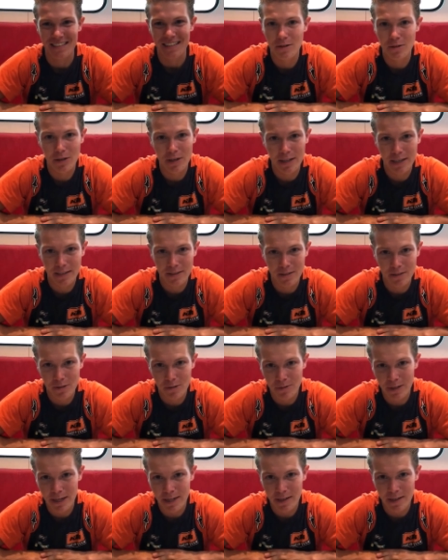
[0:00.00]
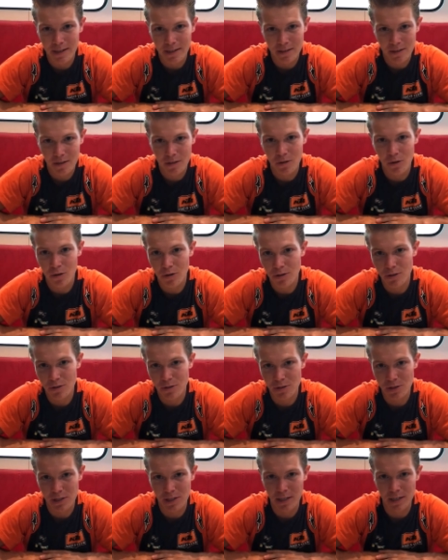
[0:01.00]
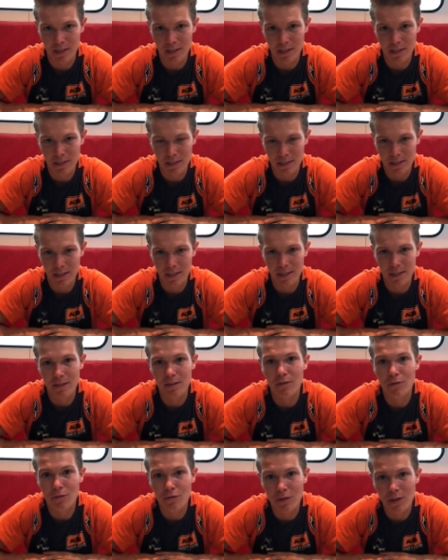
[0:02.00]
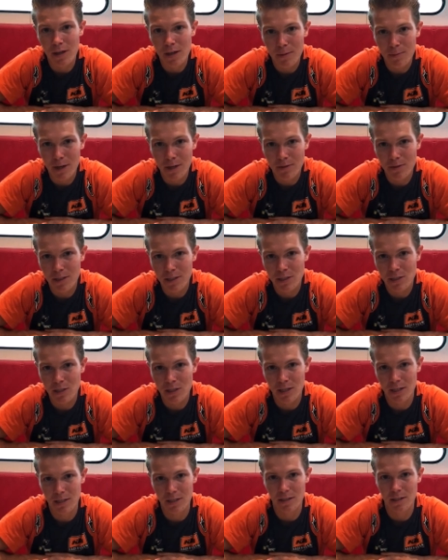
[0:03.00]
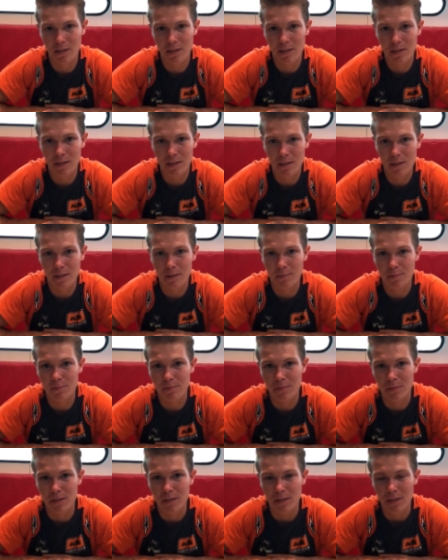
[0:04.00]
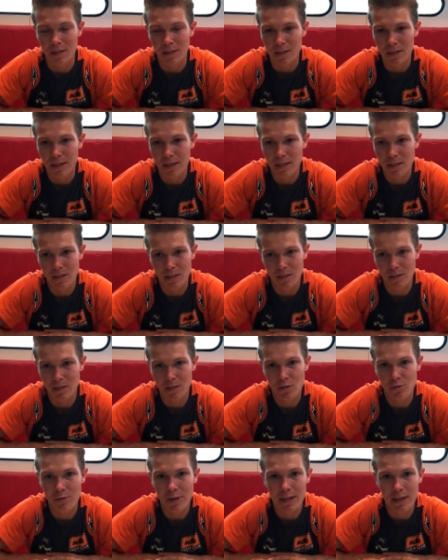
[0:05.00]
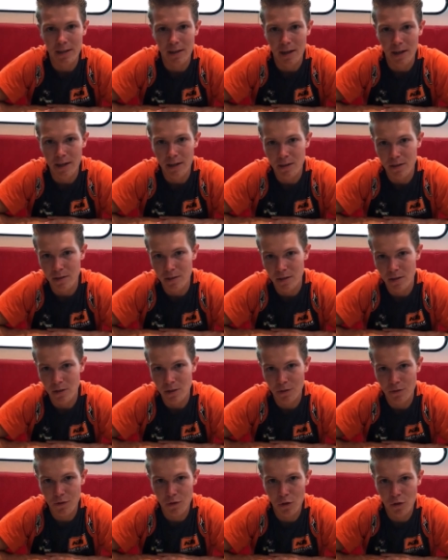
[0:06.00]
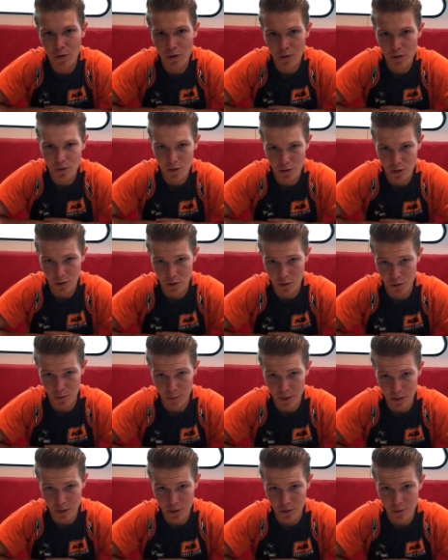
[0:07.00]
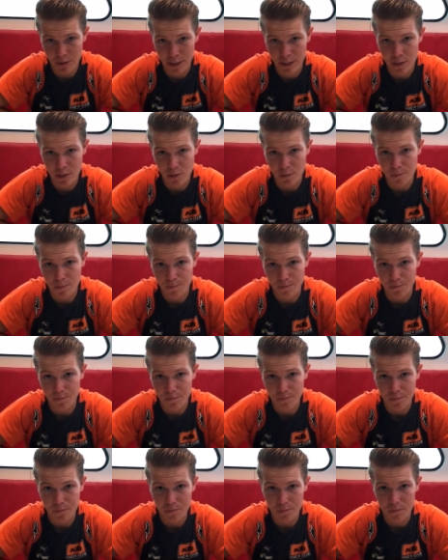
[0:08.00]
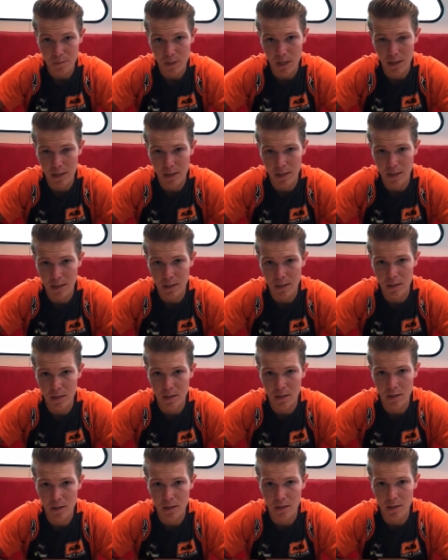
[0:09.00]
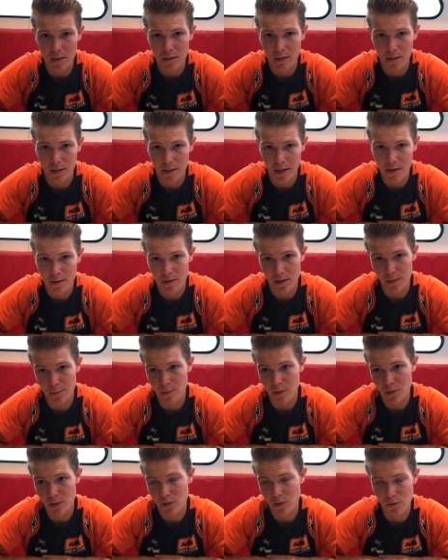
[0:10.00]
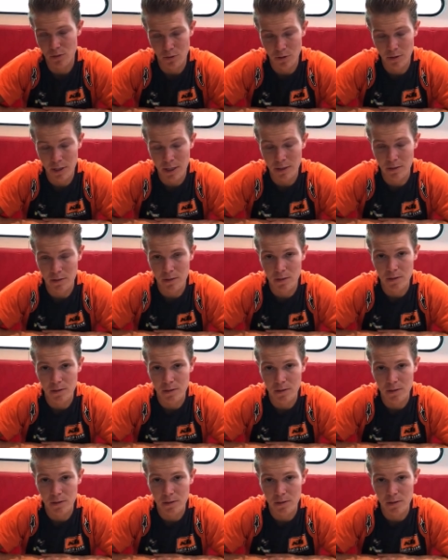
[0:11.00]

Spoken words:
Looking at the track and the corners, I had a good feeling about this, and it's a track I like, a lot of corners, not so much straights, and the KTM is strong there.